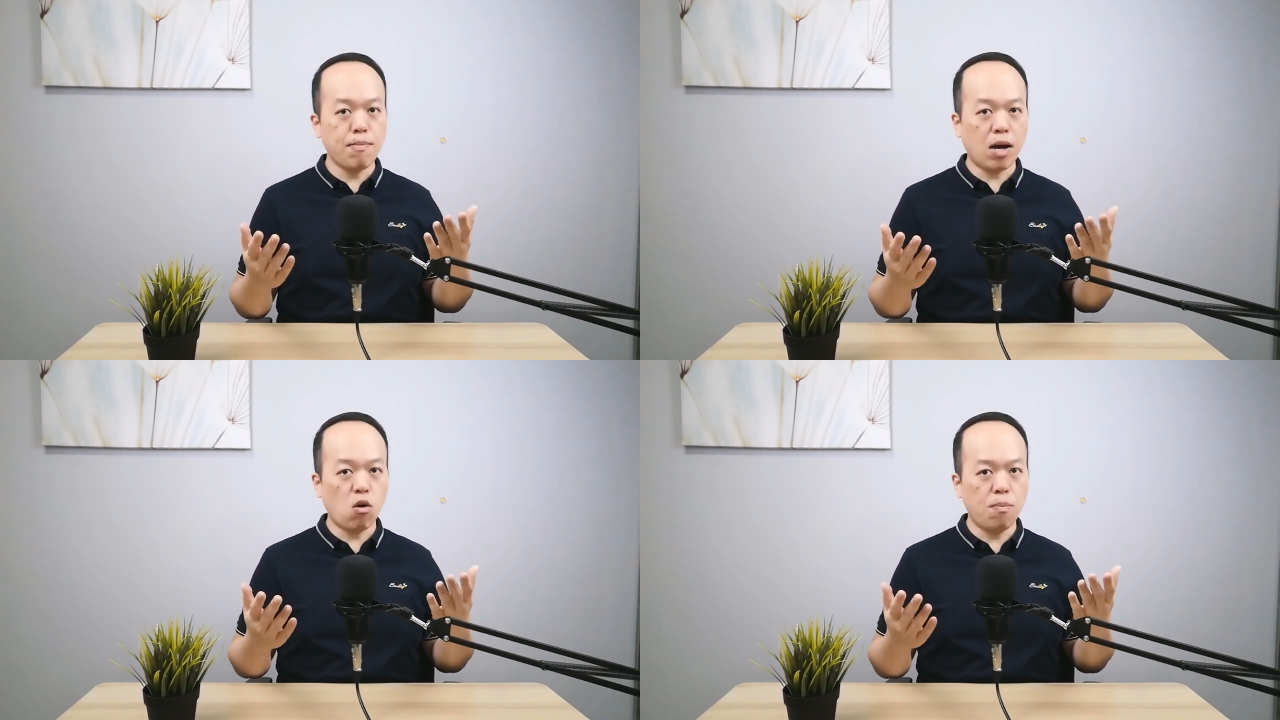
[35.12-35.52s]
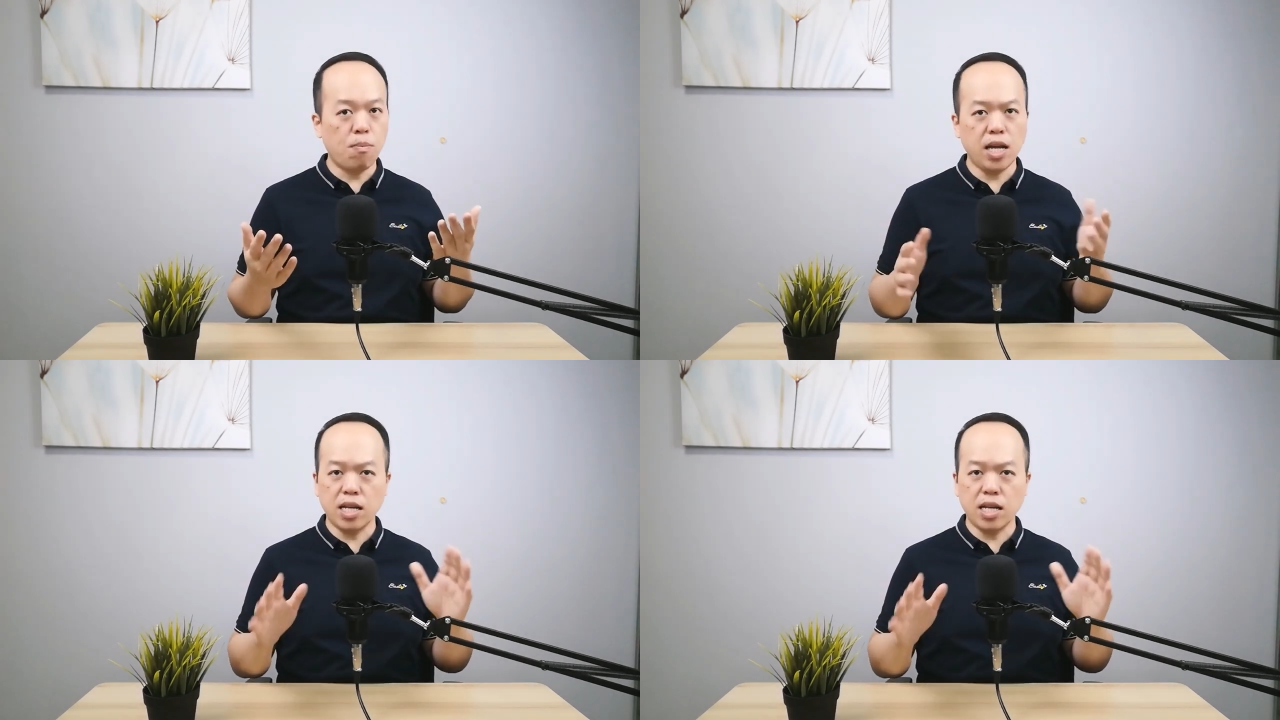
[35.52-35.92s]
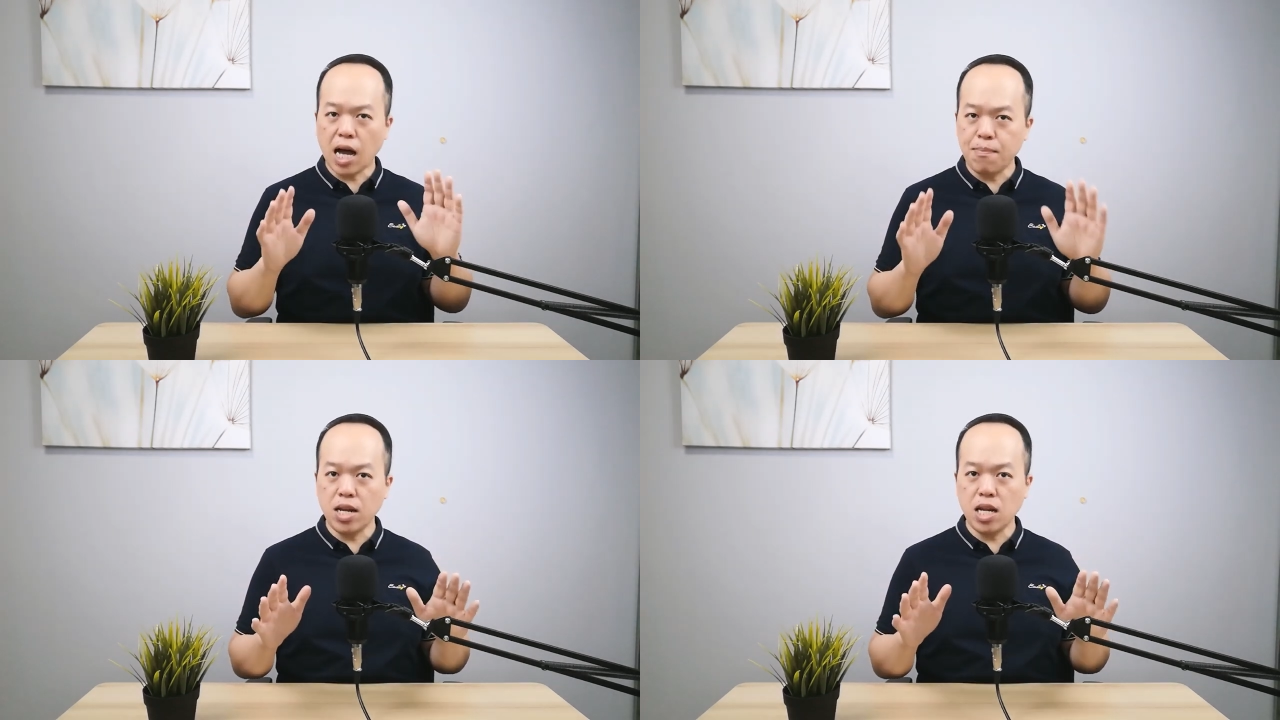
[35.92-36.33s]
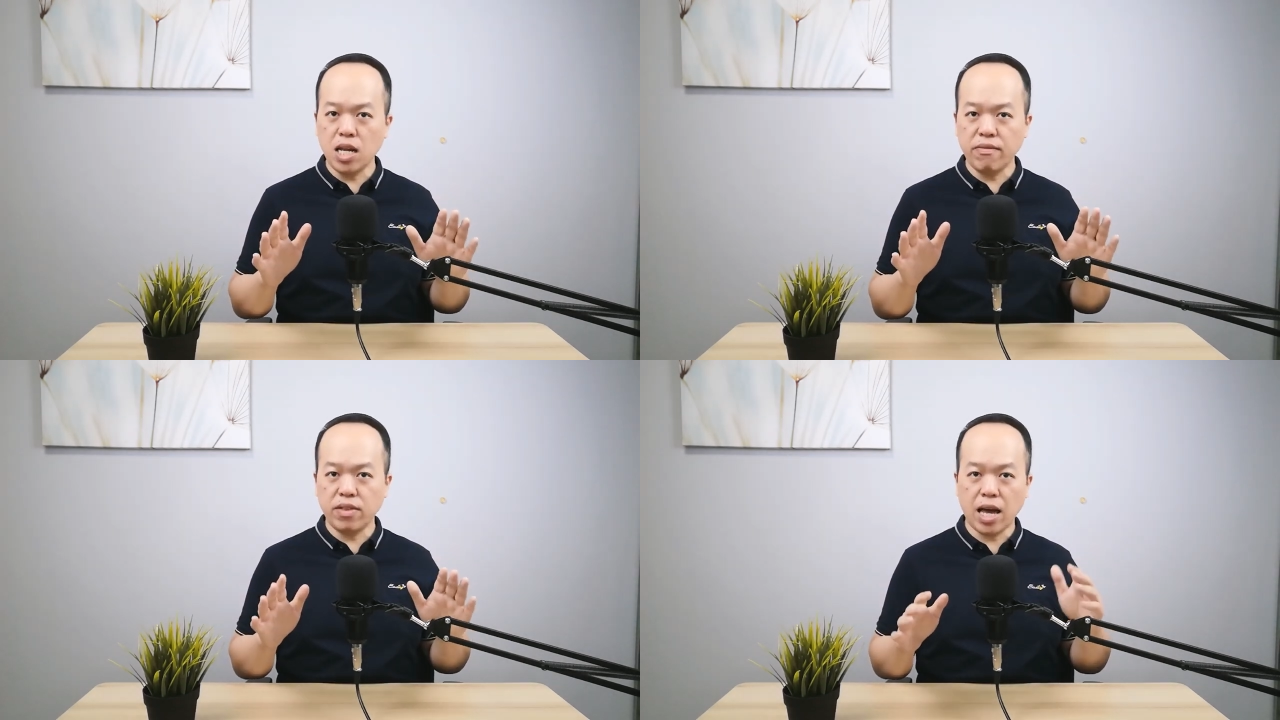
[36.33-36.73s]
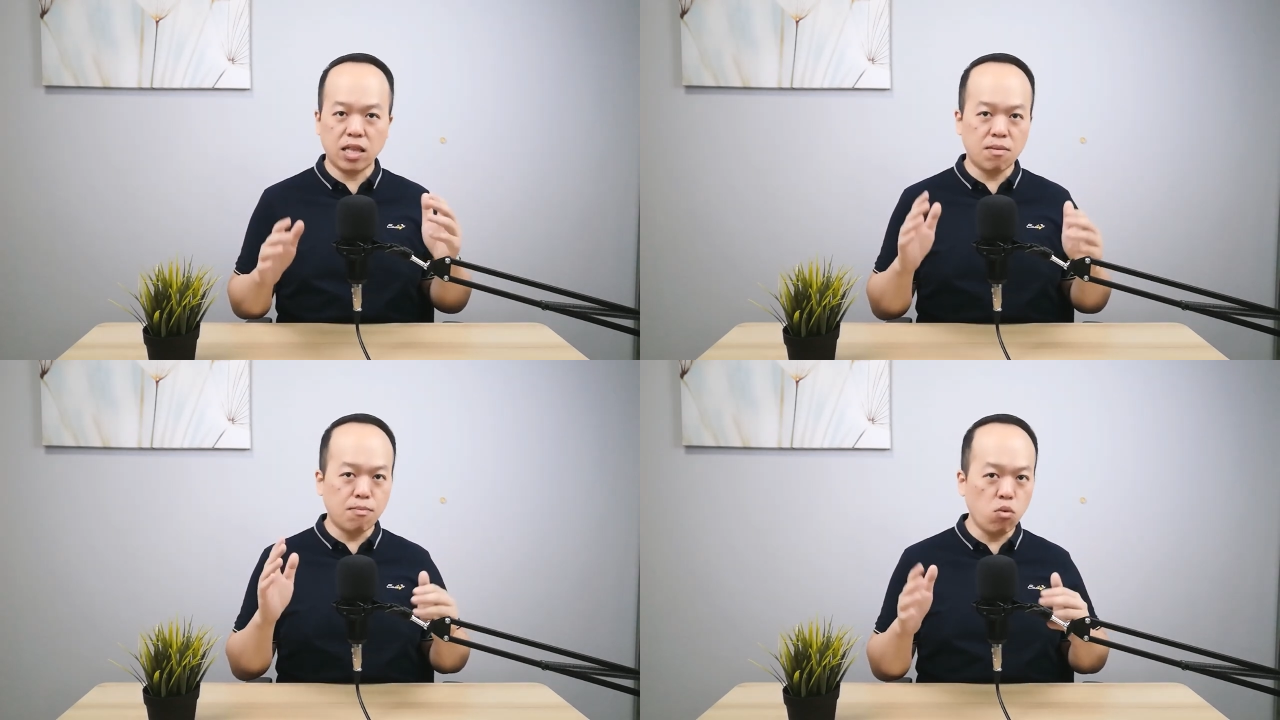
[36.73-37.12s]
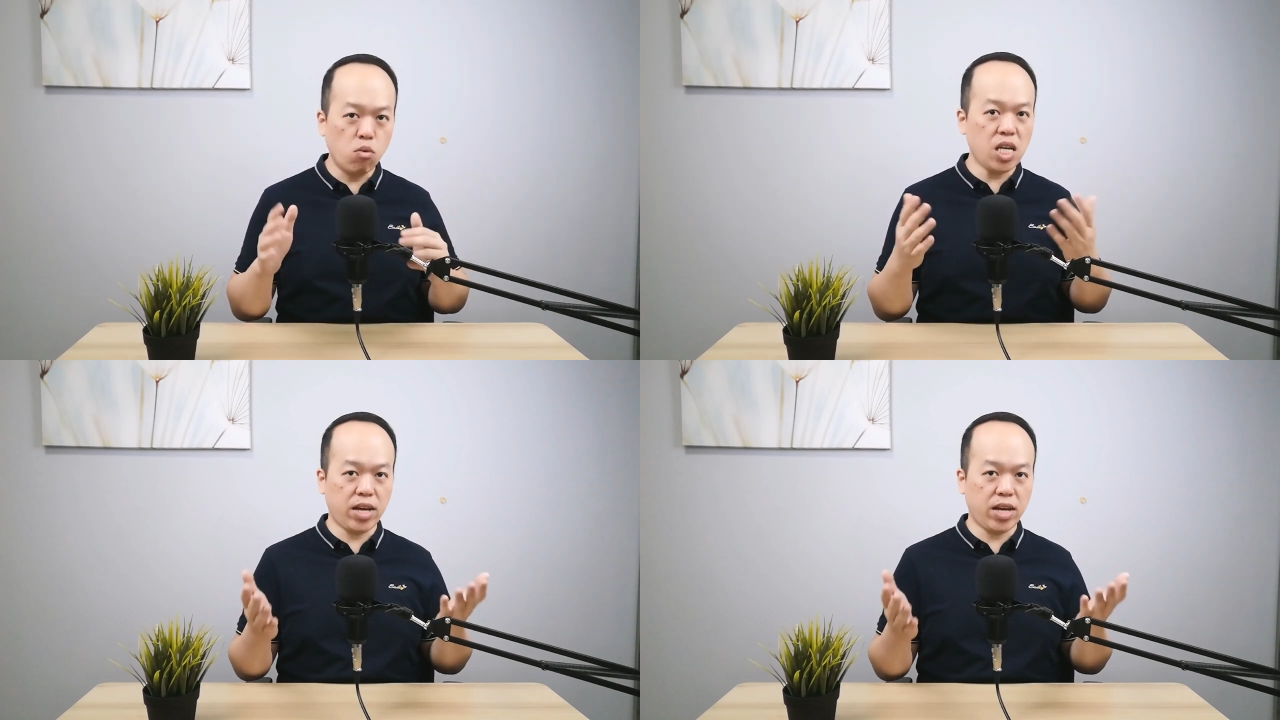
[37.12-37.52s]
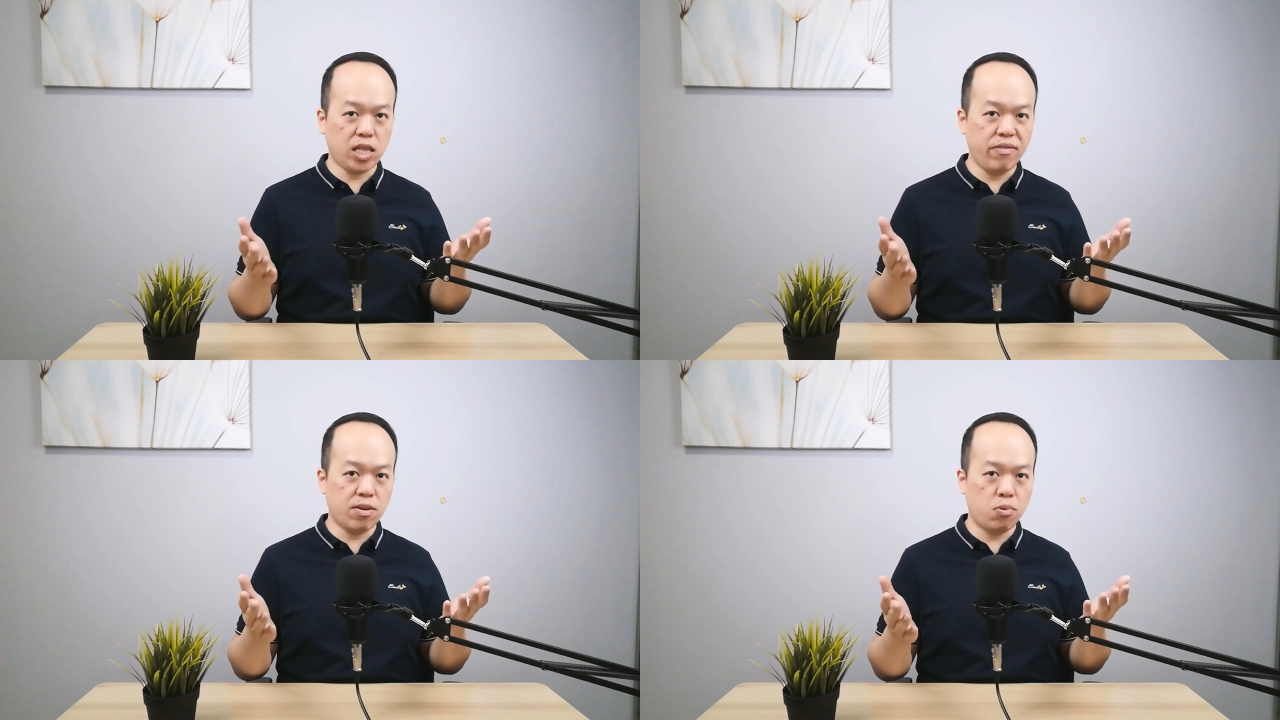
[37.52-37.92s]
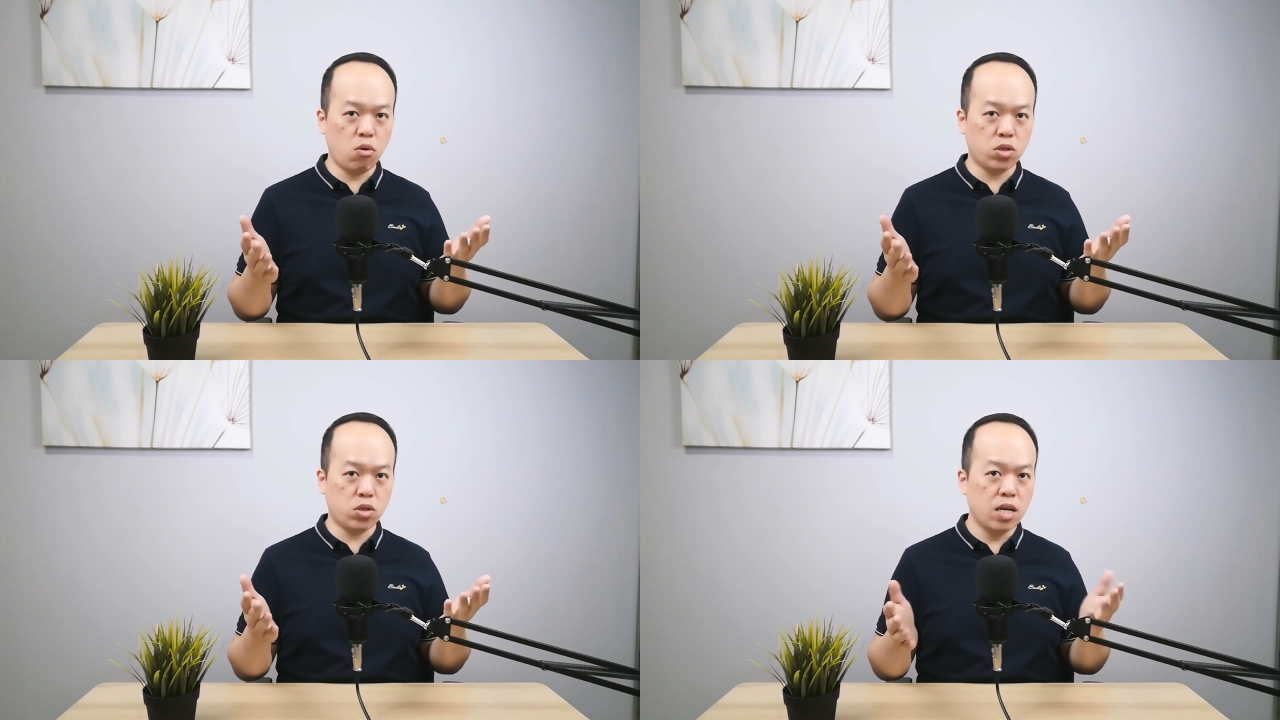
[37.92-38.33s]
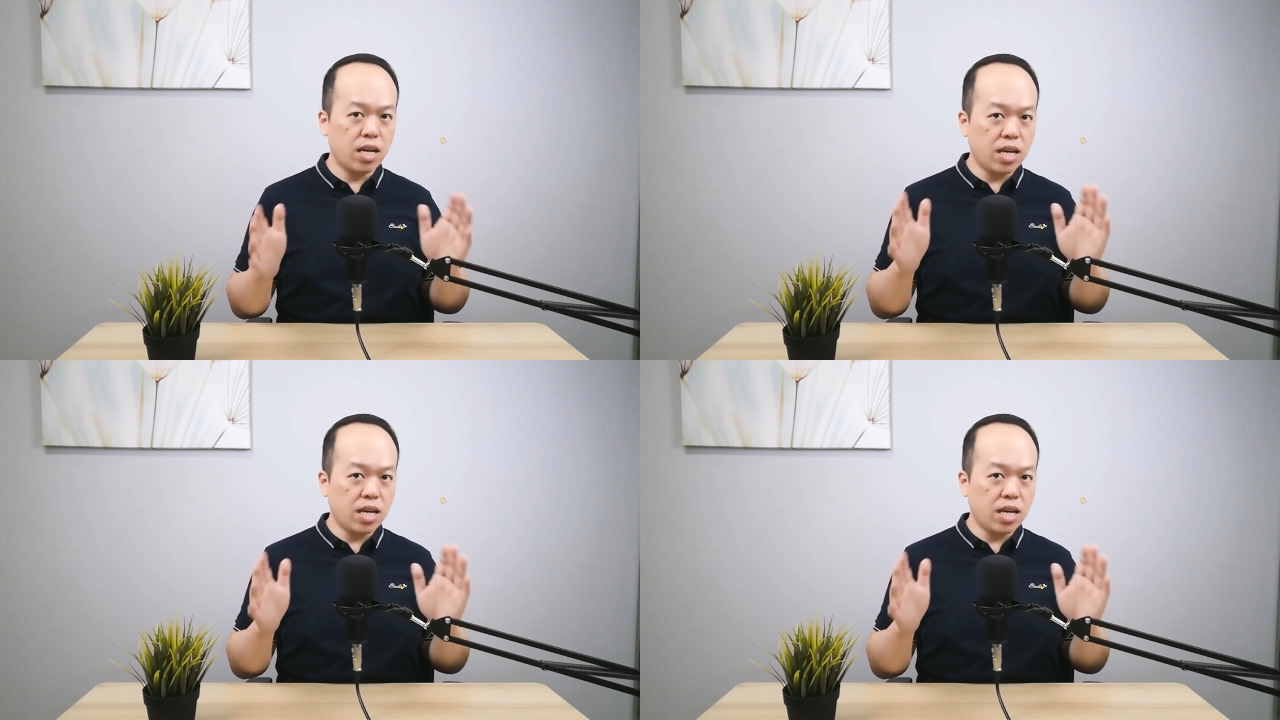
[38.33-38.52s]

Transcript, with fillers: In my opinion, I believe that the most effective approach